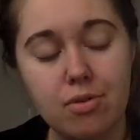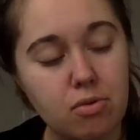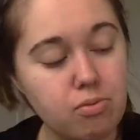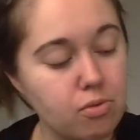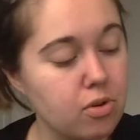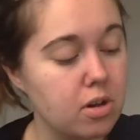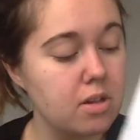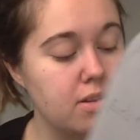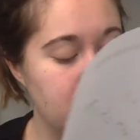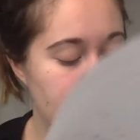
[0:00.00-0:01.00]
the
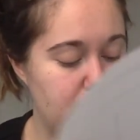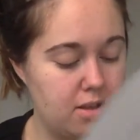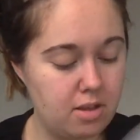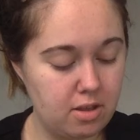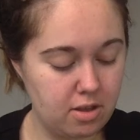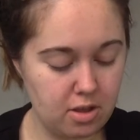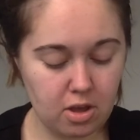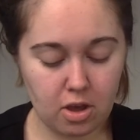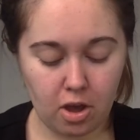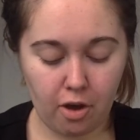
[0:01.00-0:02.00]
rule
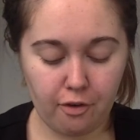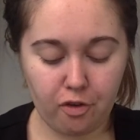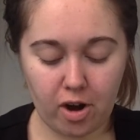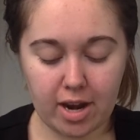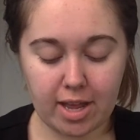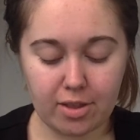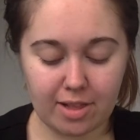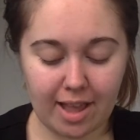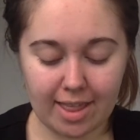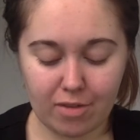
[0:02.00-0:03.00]
for another
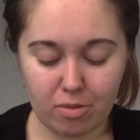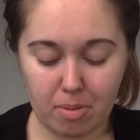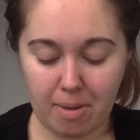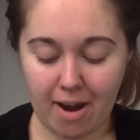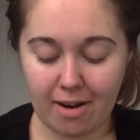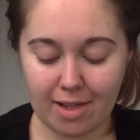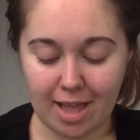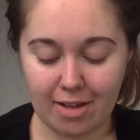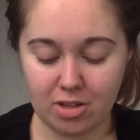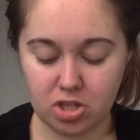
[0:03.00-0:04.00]
line that would be
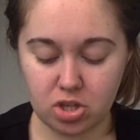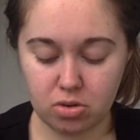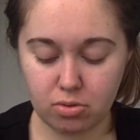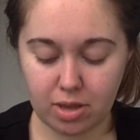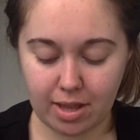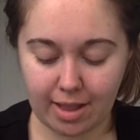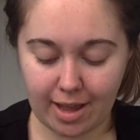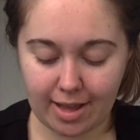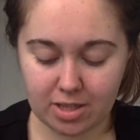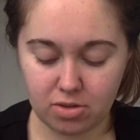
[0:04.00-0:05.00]
parallel to the
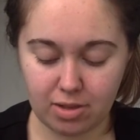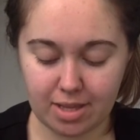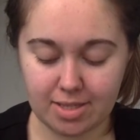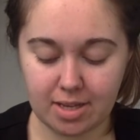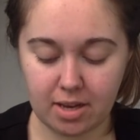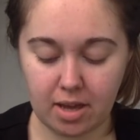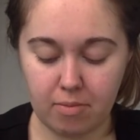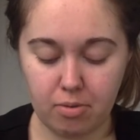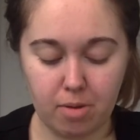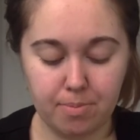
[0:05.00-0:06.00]
lines you listed in
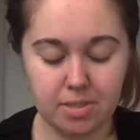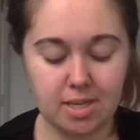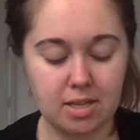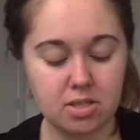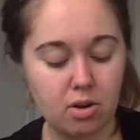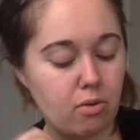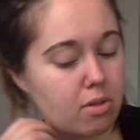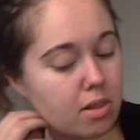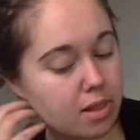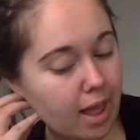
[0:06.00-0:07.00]
problem C. So
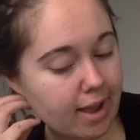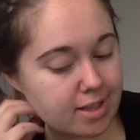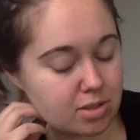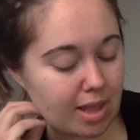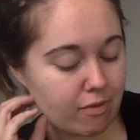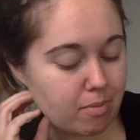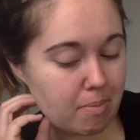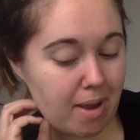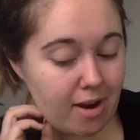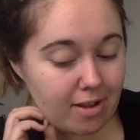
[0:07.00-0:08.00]
lines that would be
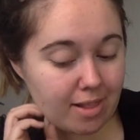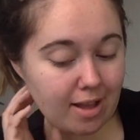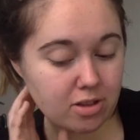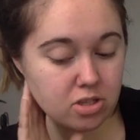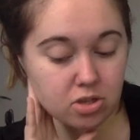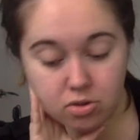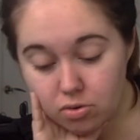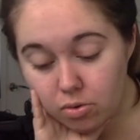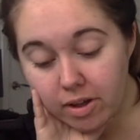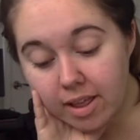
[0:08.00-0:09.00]
parallel
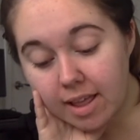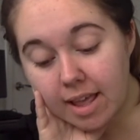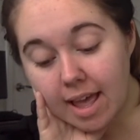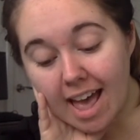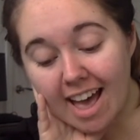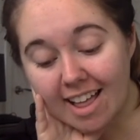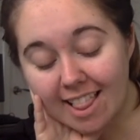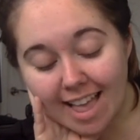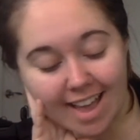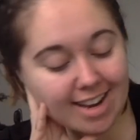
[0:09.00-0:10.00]
to L
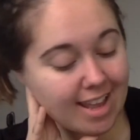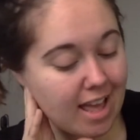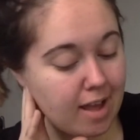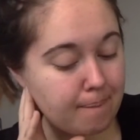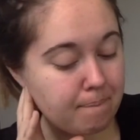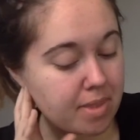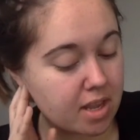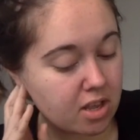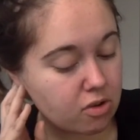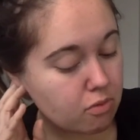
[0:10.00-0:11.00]
and M.
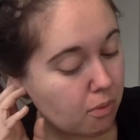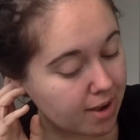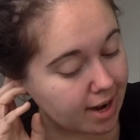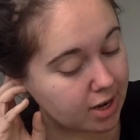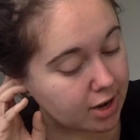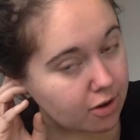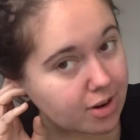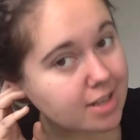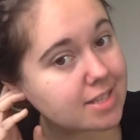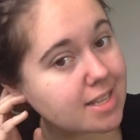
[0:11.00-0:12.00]
Well, what I
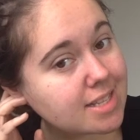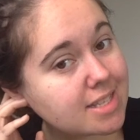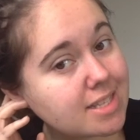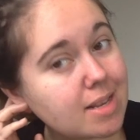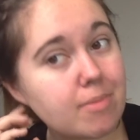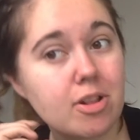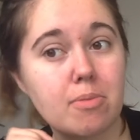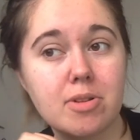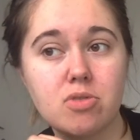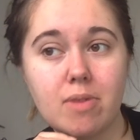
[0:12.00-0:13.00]
noticed that's similar
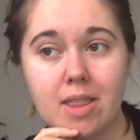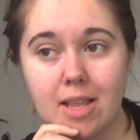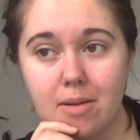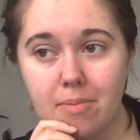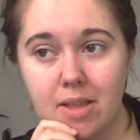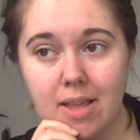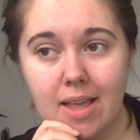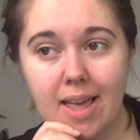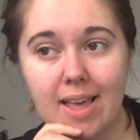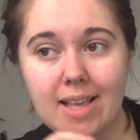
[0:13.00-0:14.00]
between them
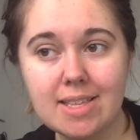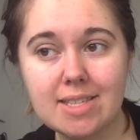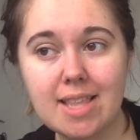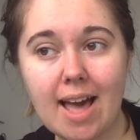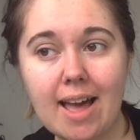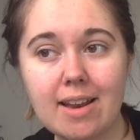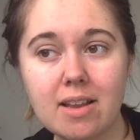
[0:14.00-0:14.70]
is that